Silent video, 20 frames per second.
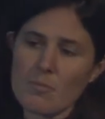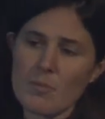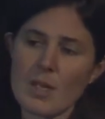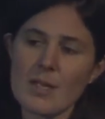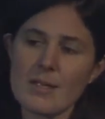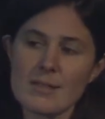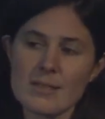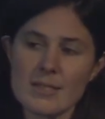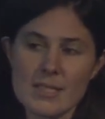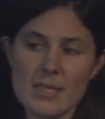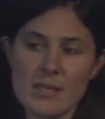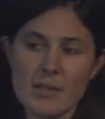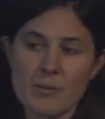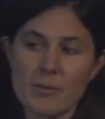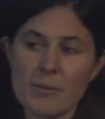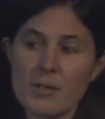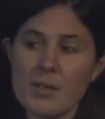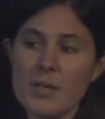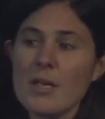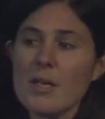And
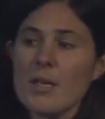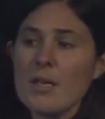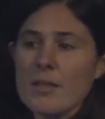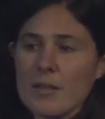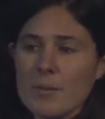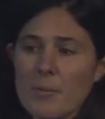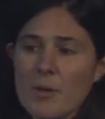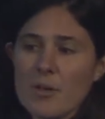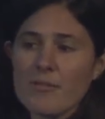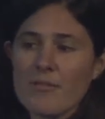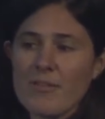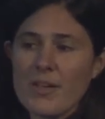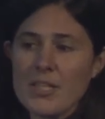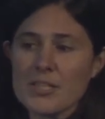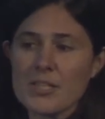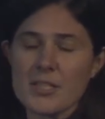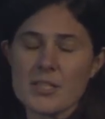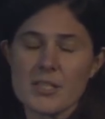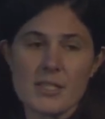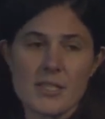so the
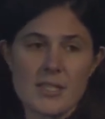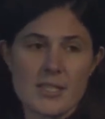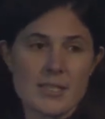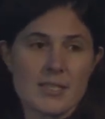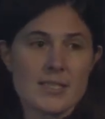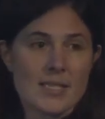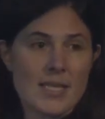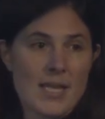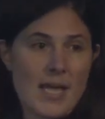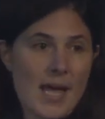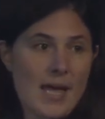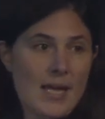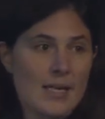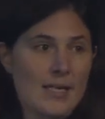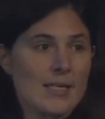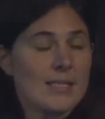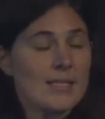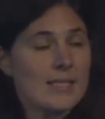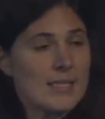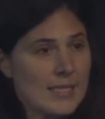motivation is that,
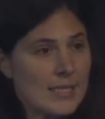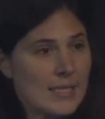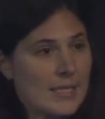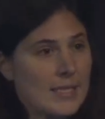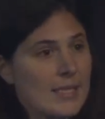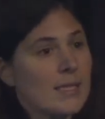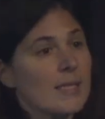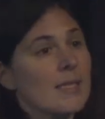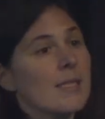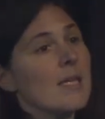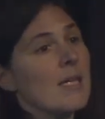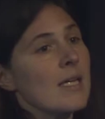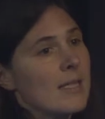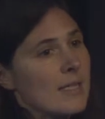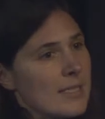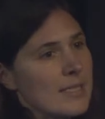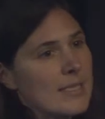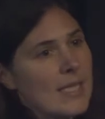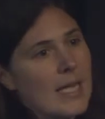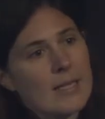indeed, the
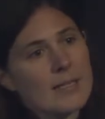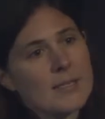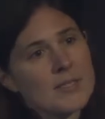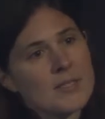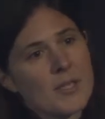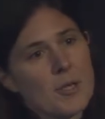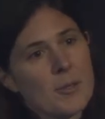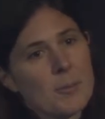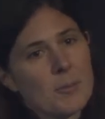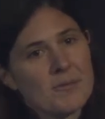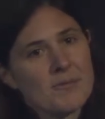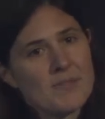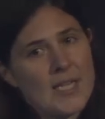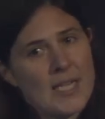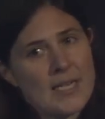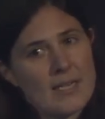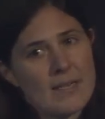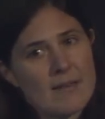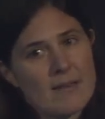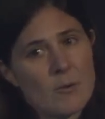scale and scope of
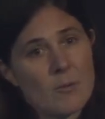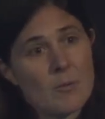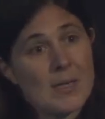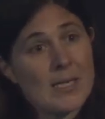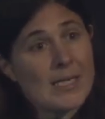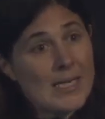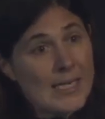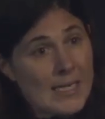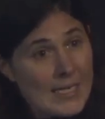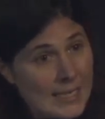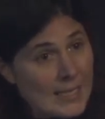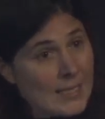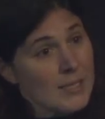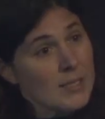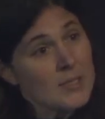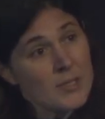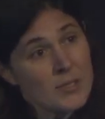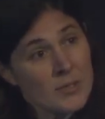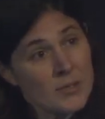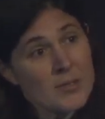data that we need
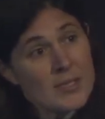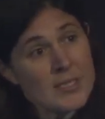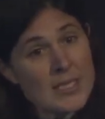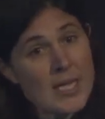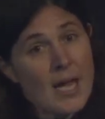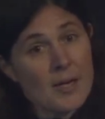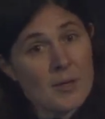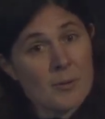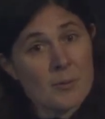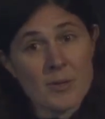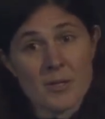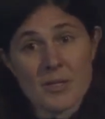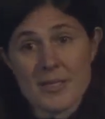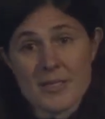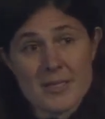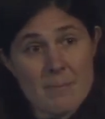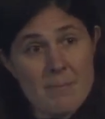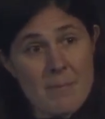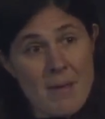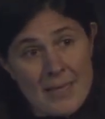to do this kind of work is
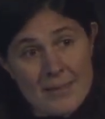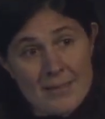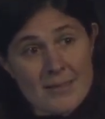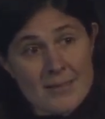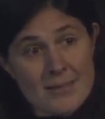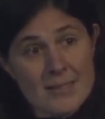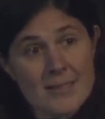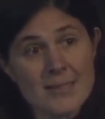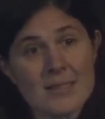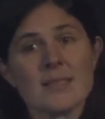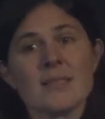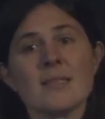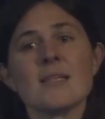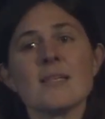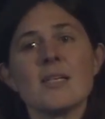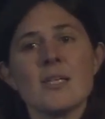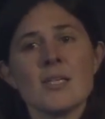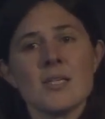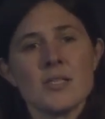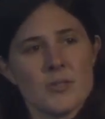immense.
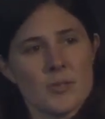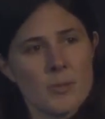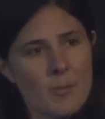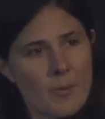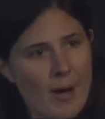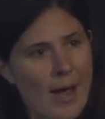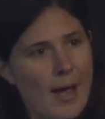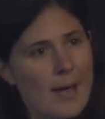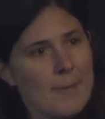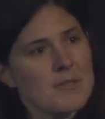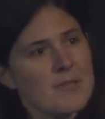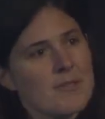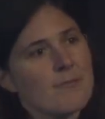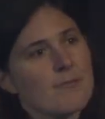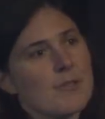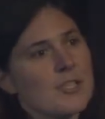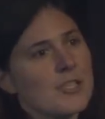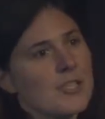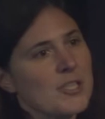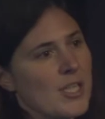So perhaps if
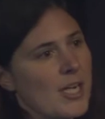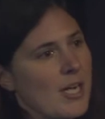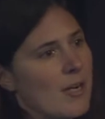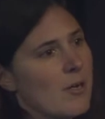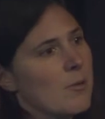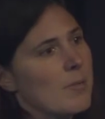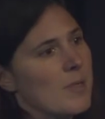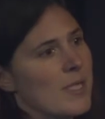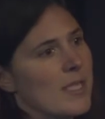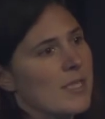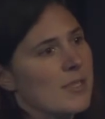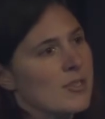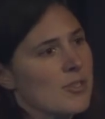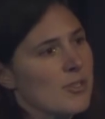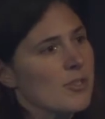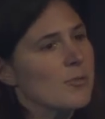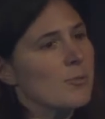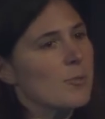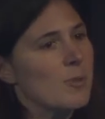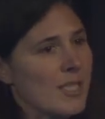we share, we
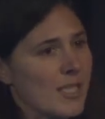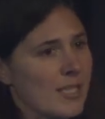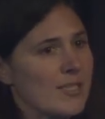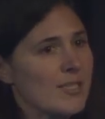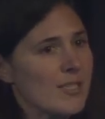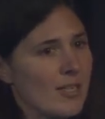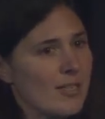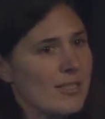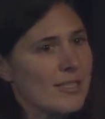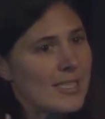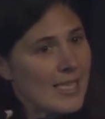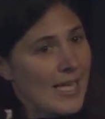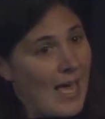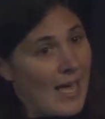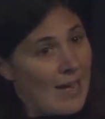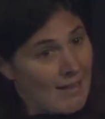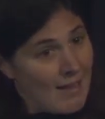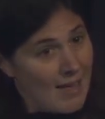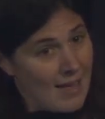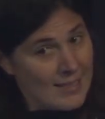can start to
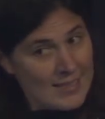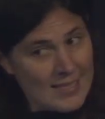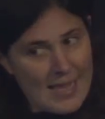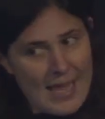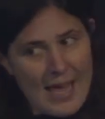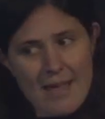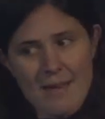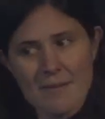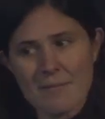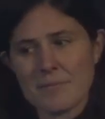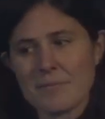catalyze that.